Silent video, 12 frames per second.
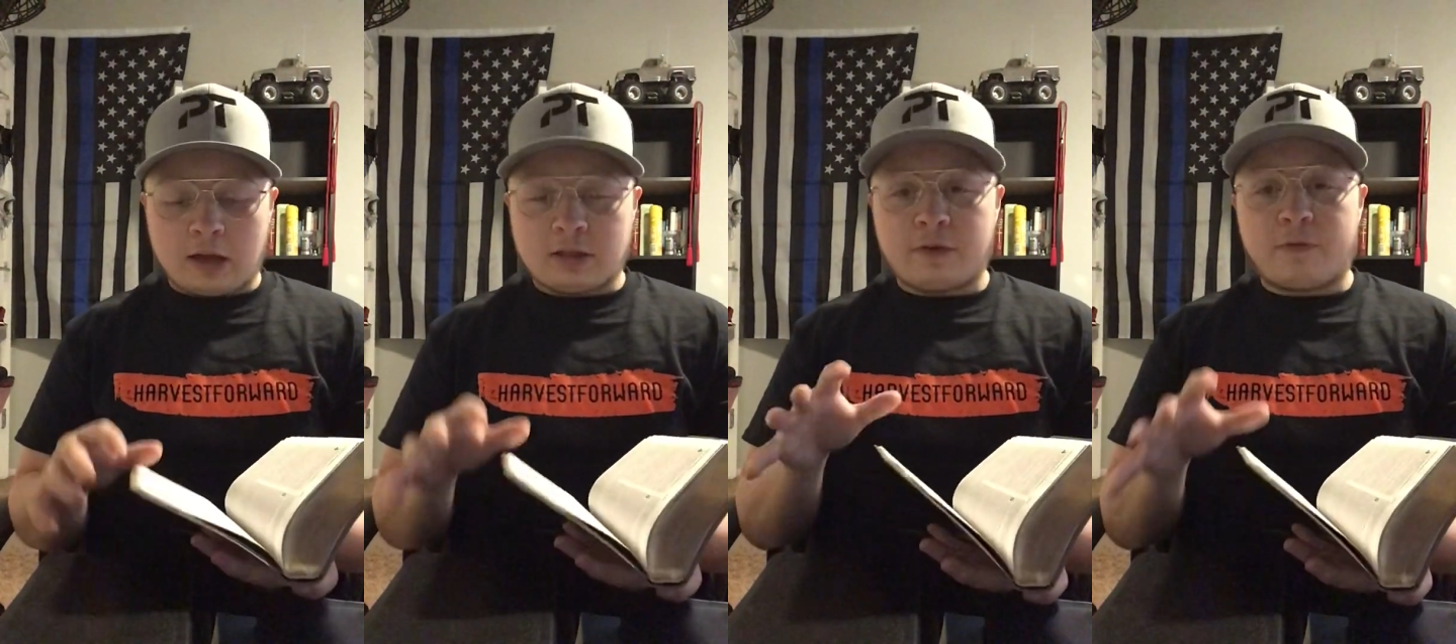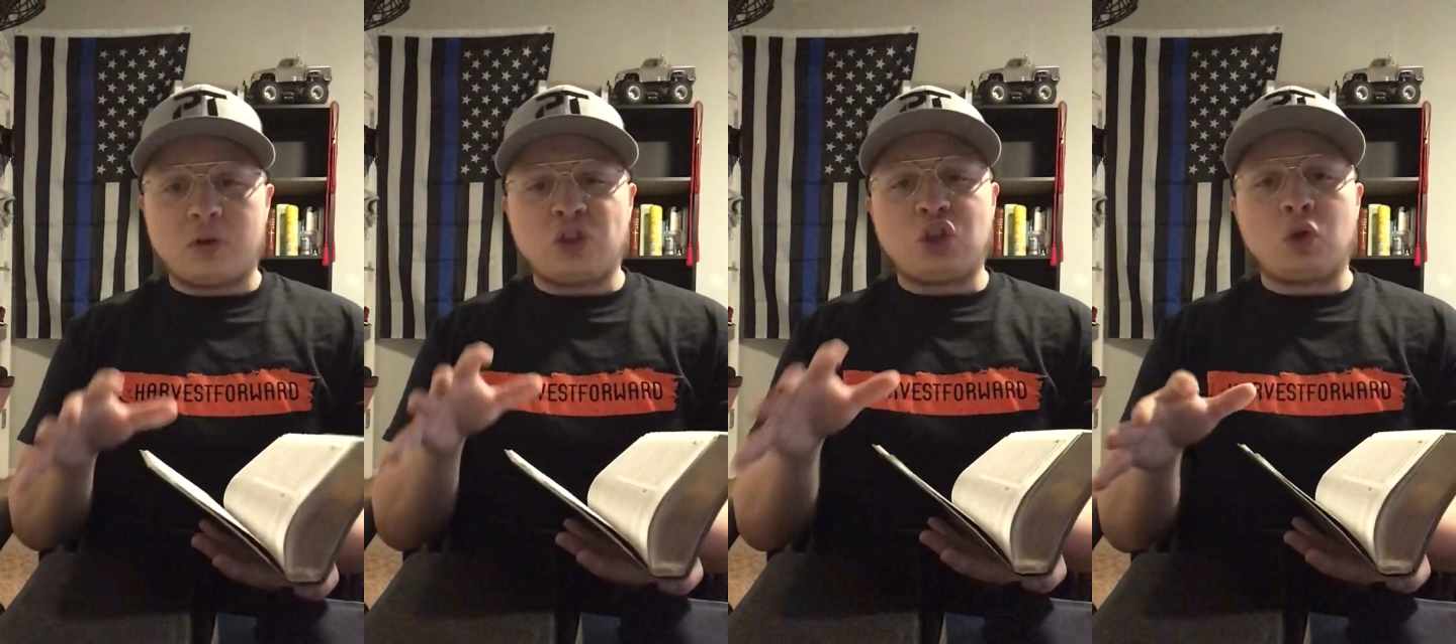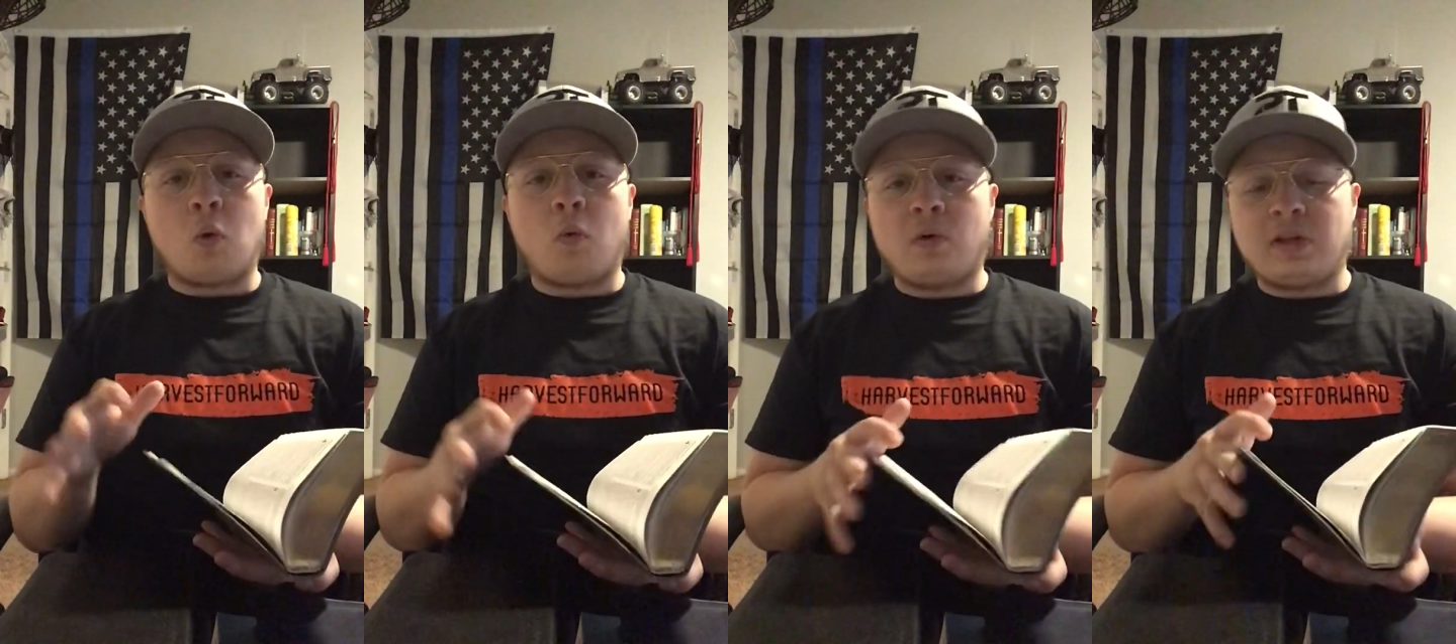different
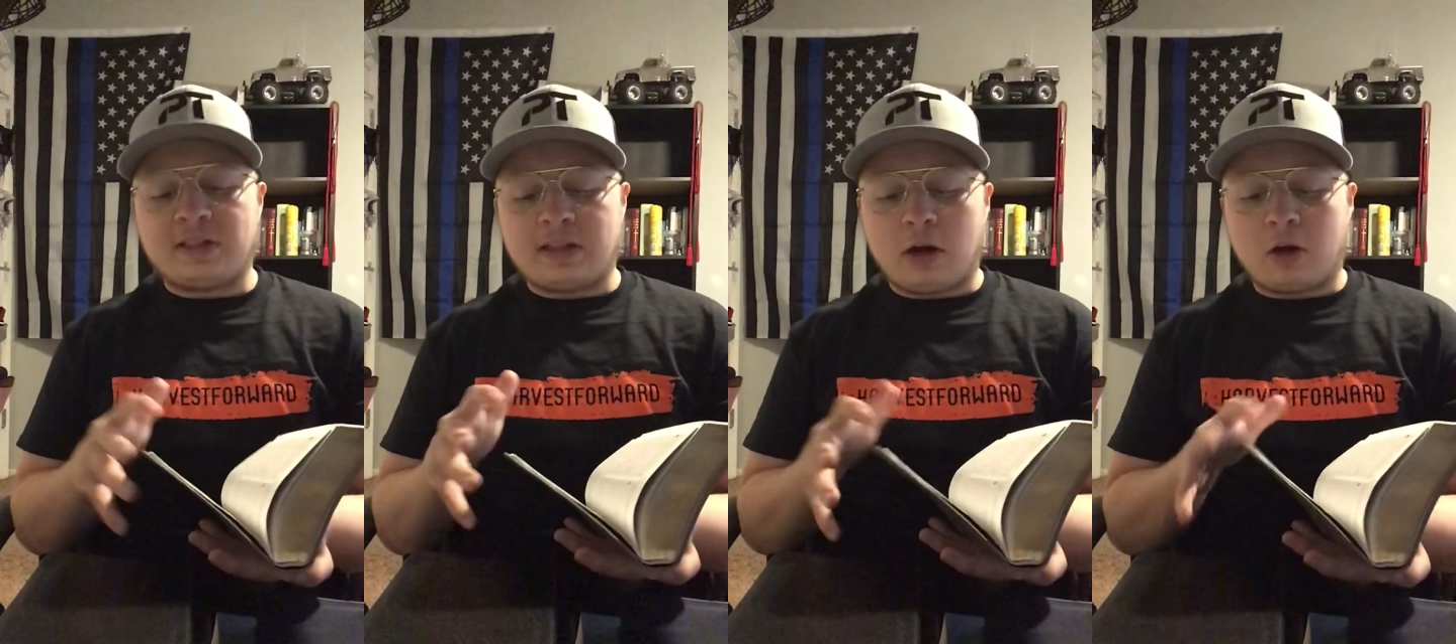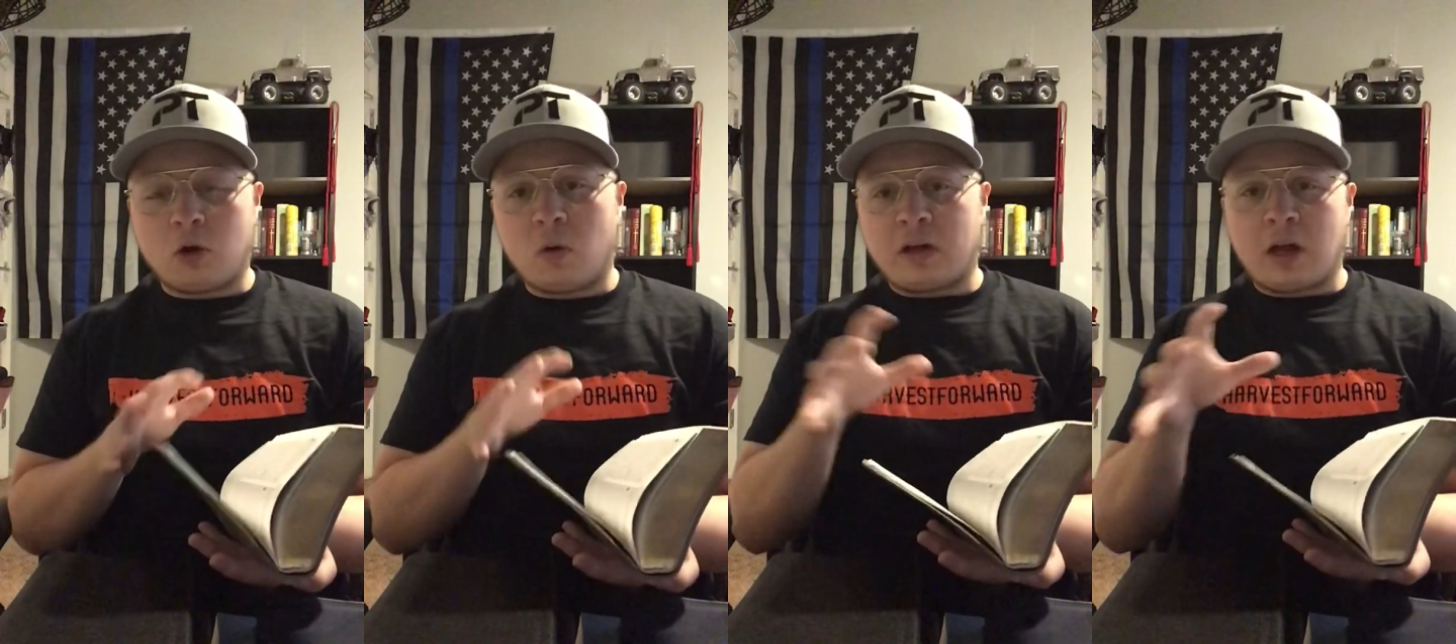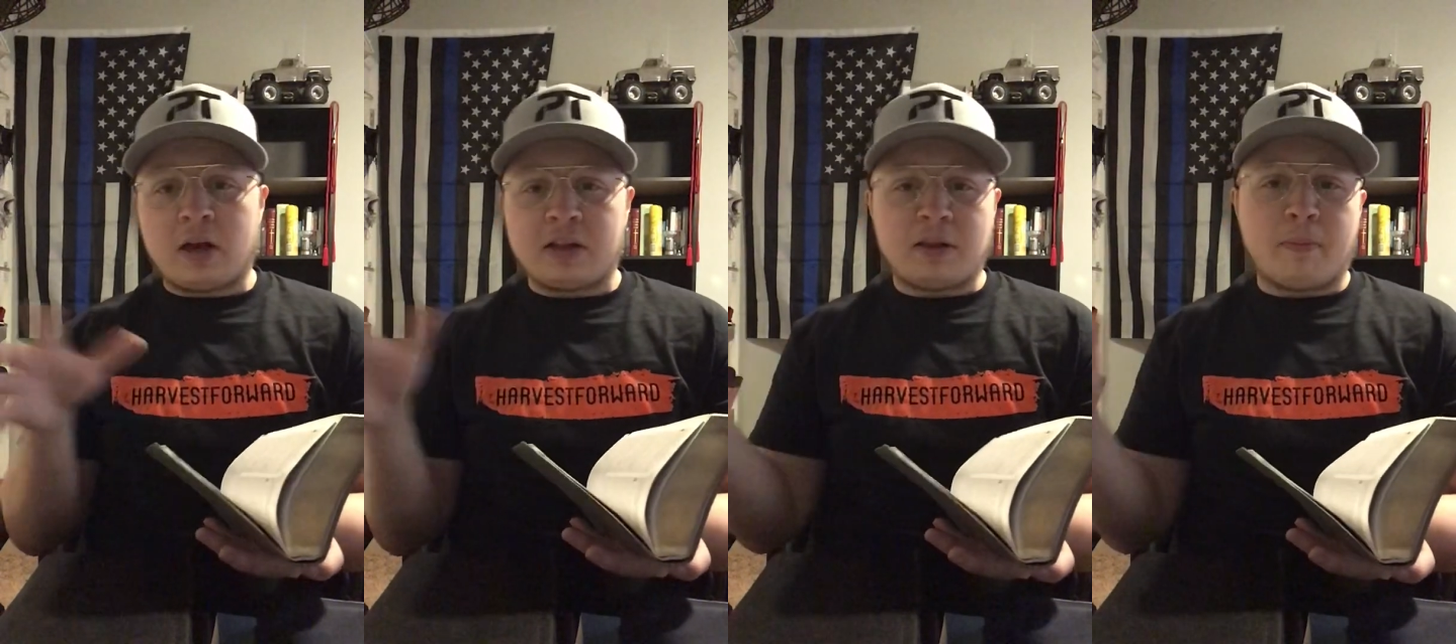stories that are going
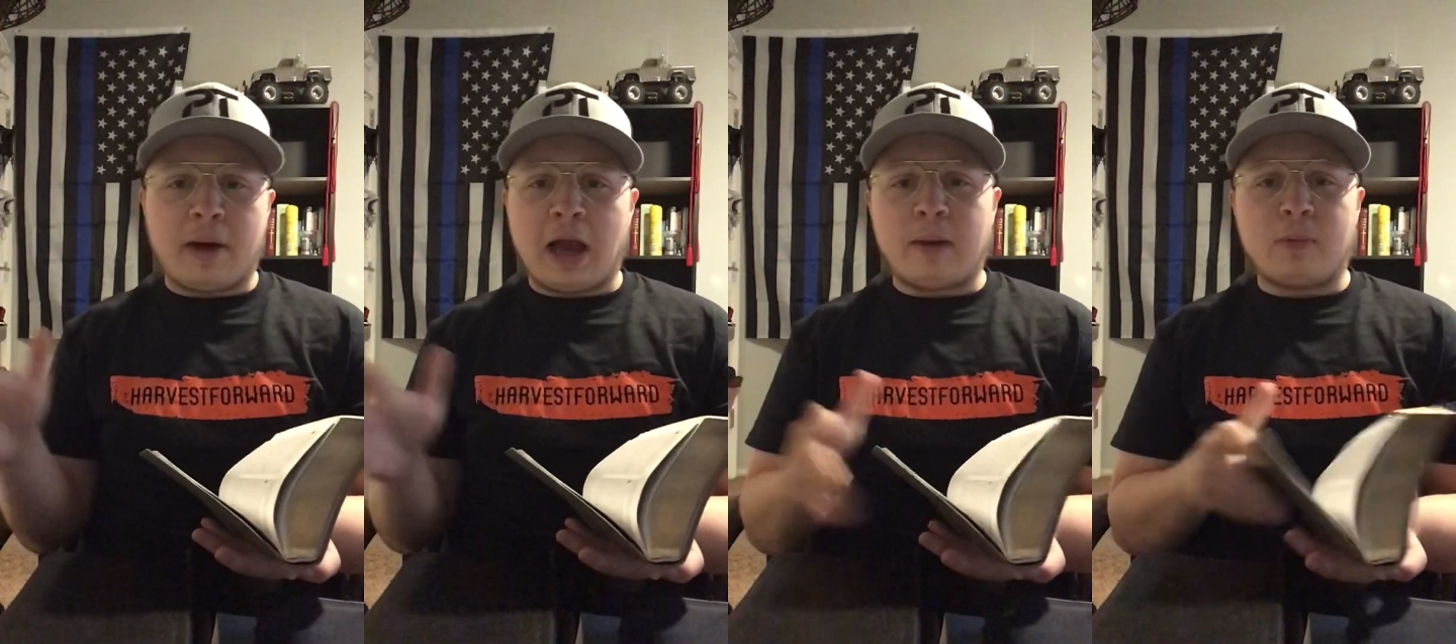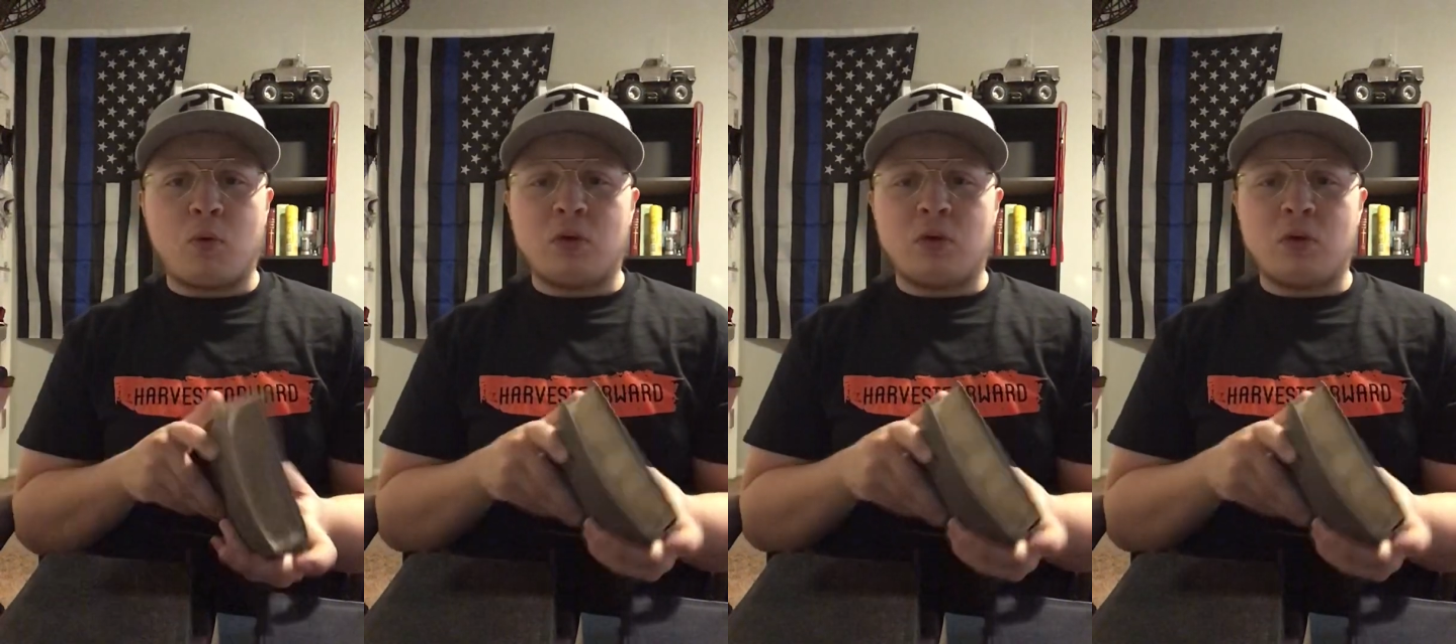on in the Bible,